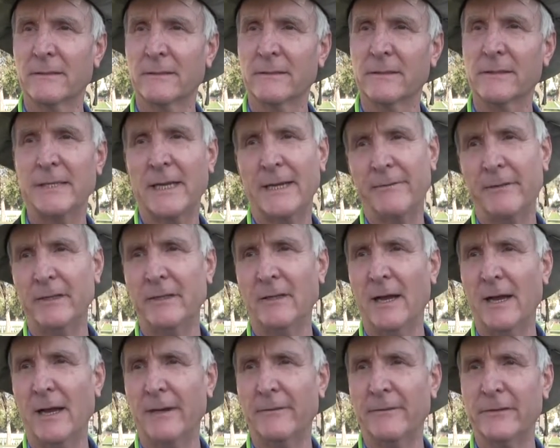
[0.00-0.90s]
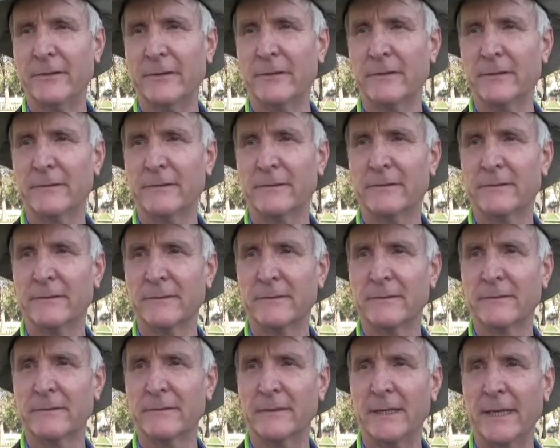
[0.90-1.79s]
Saving lives.
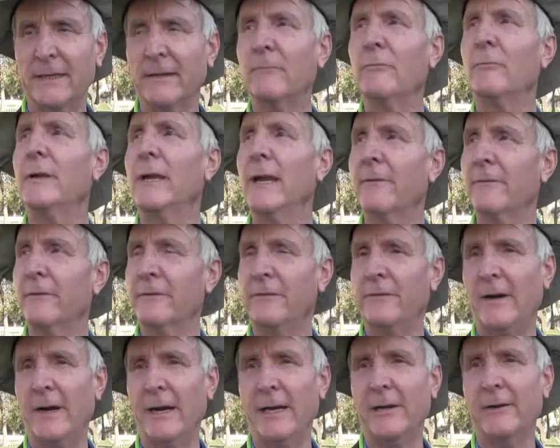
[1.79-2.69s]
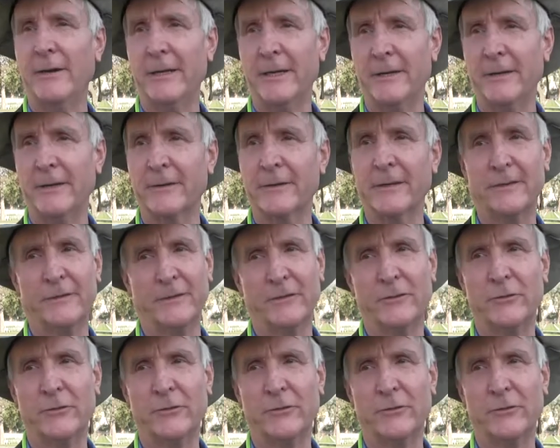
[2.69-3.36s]
And we have a fire here that's